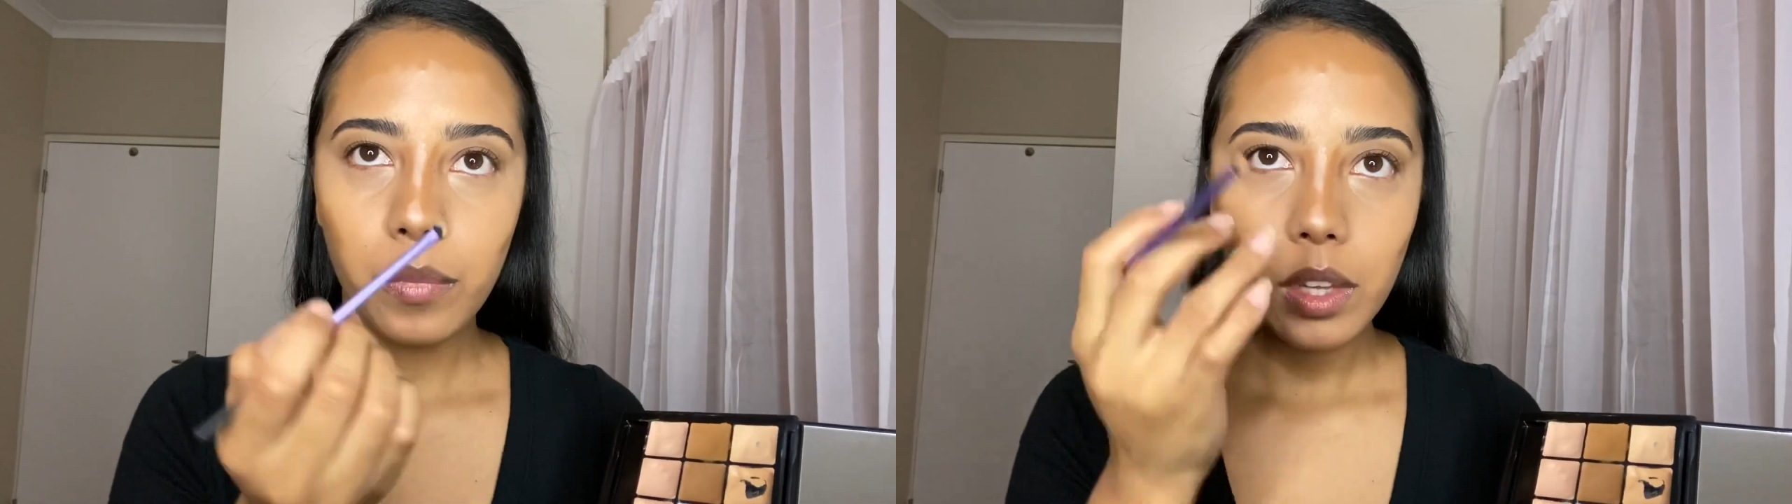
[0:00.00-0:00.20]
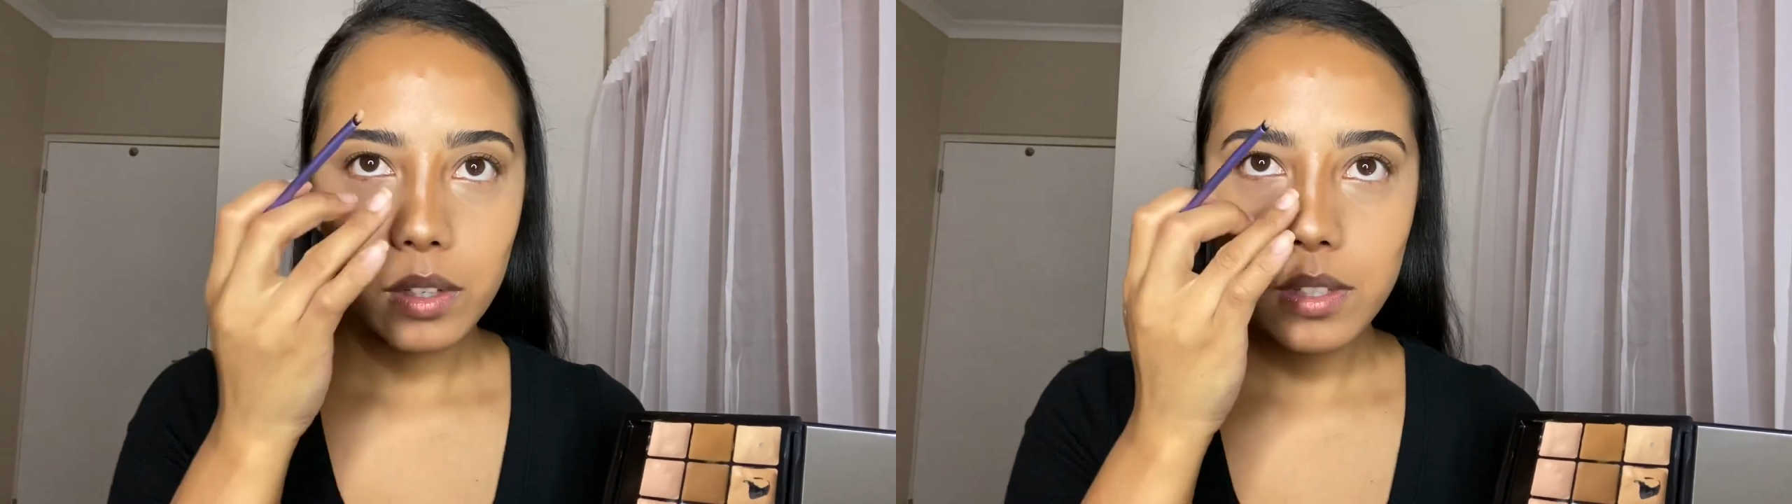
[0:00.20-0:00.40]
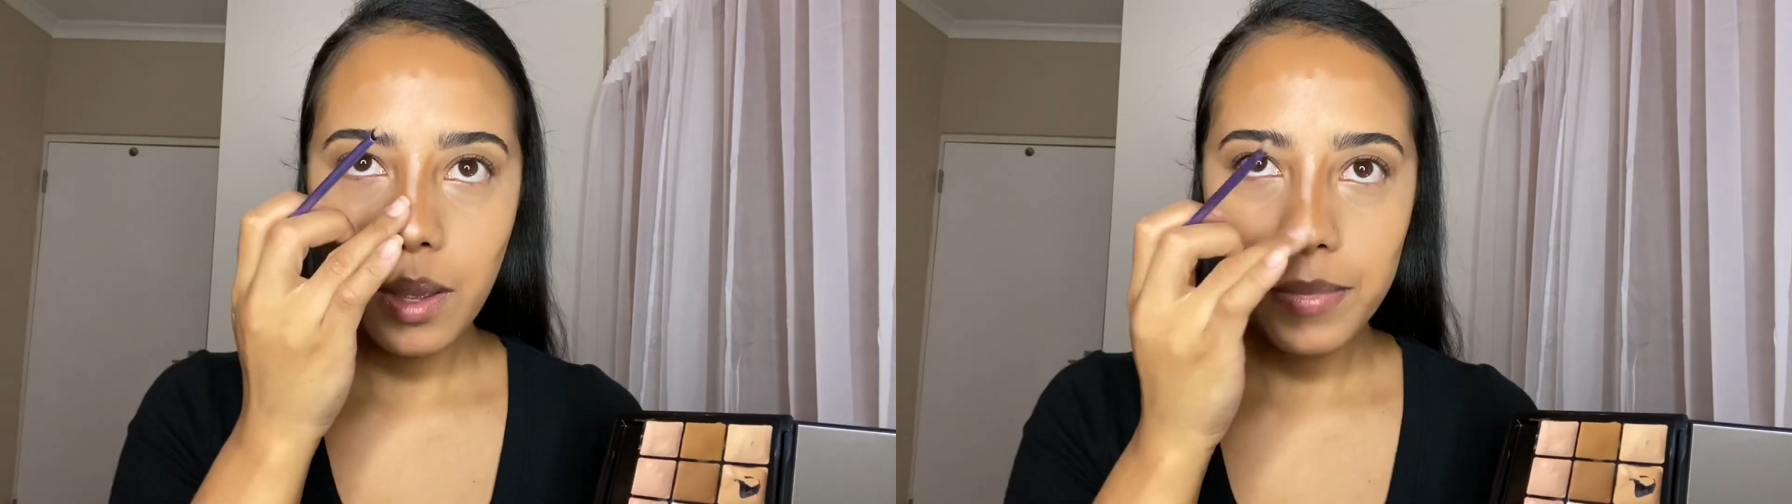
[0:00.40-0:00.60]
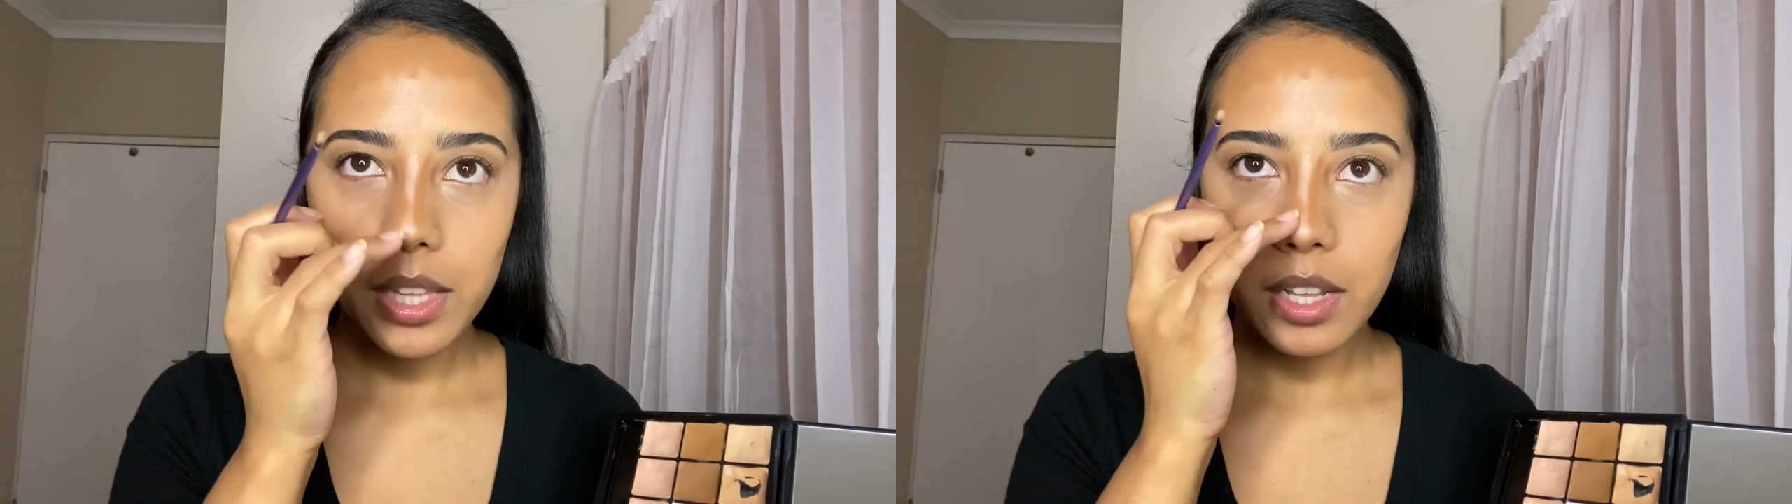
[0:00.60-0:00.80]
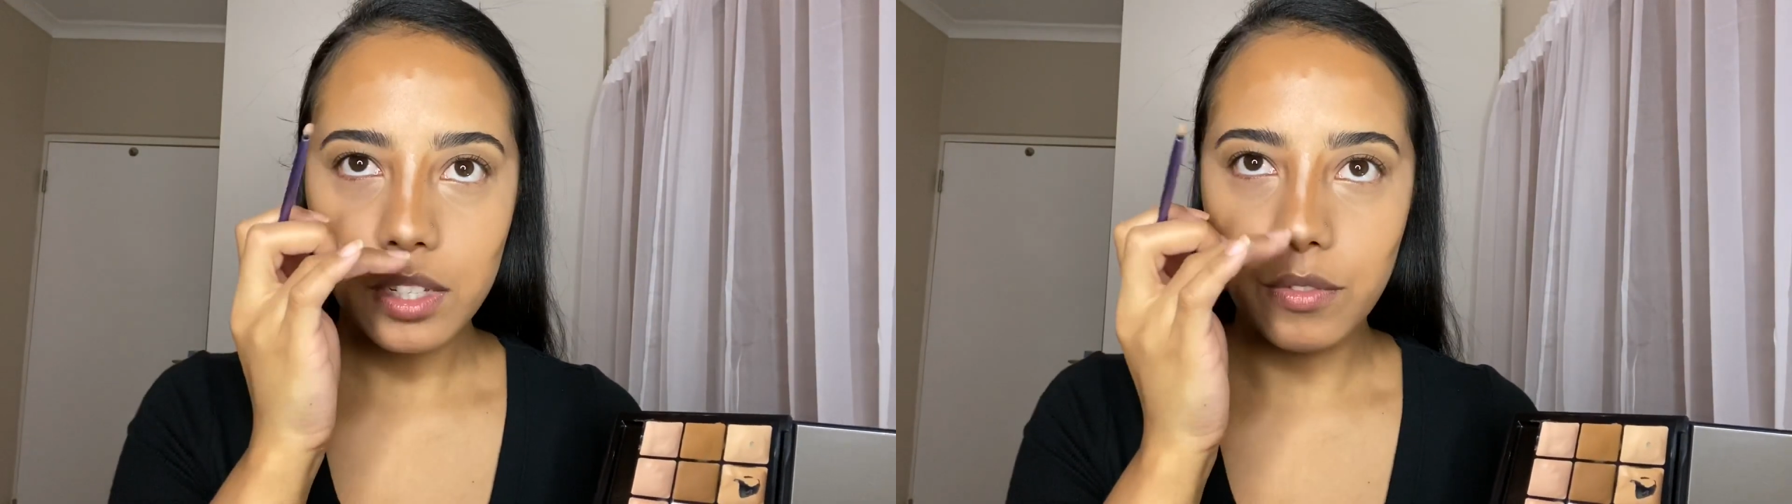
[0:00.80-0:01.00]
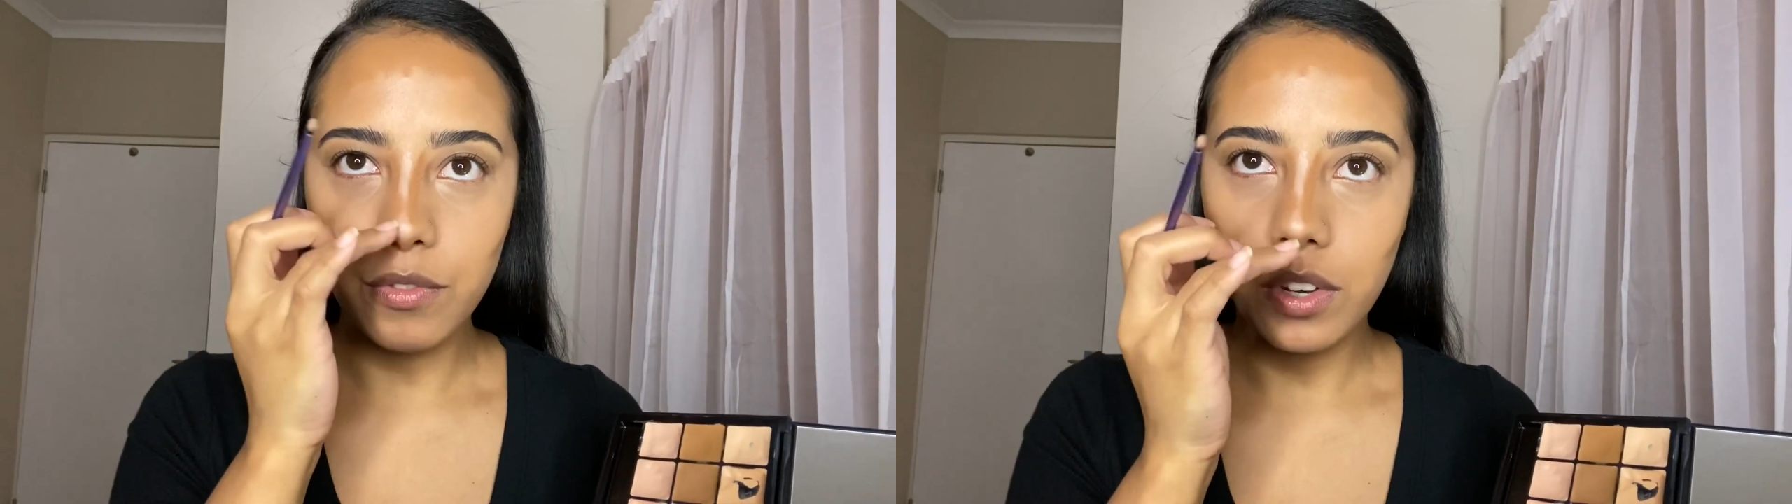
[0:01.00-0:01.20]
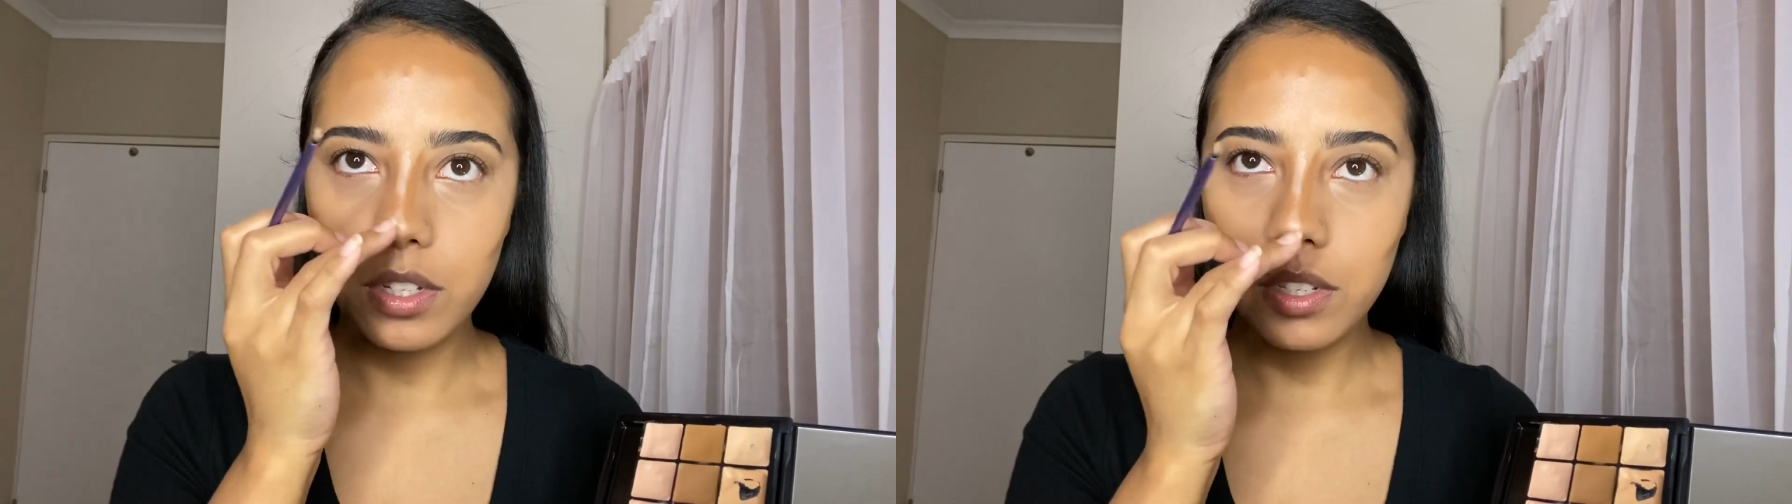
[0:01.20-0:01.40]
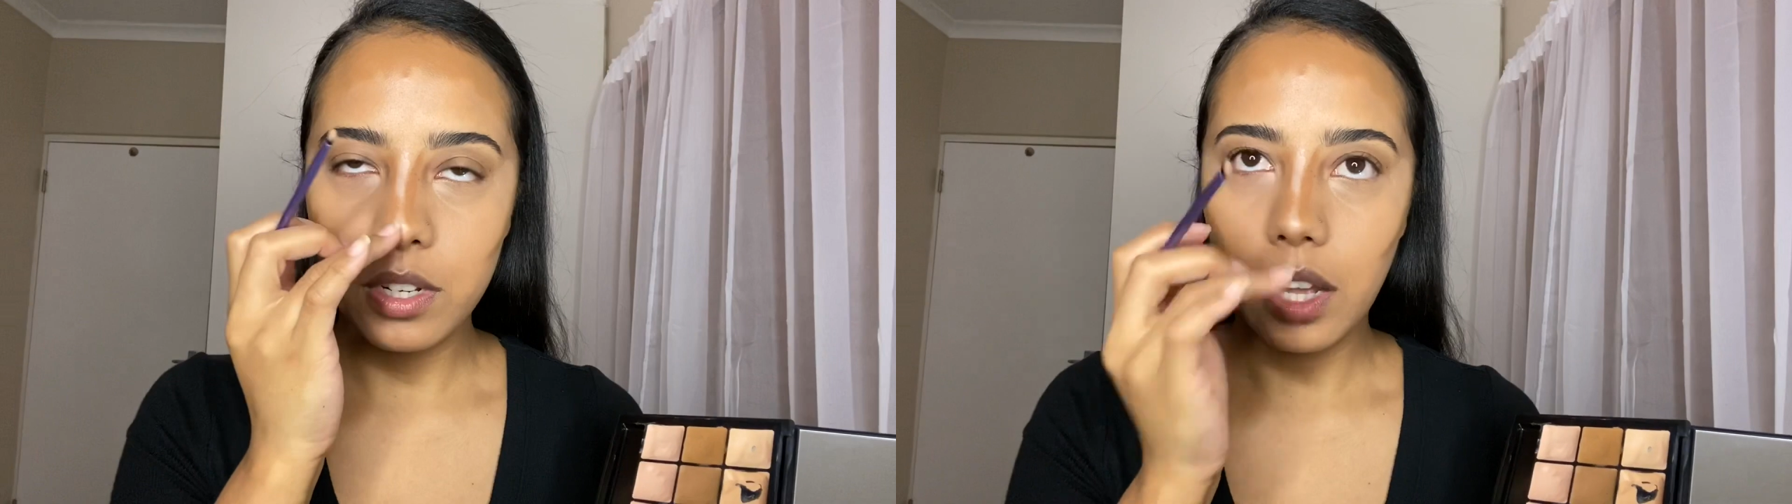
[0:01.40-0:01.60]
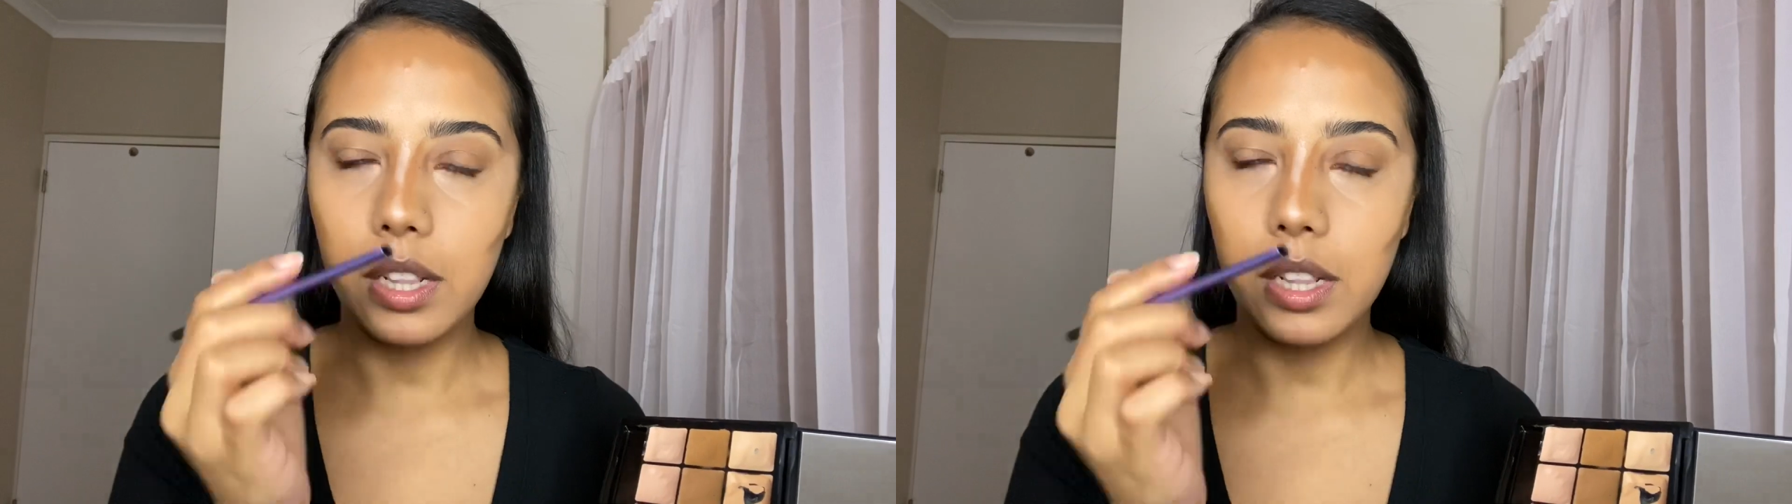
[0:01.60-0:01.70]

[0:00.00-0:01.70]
something that's versatile.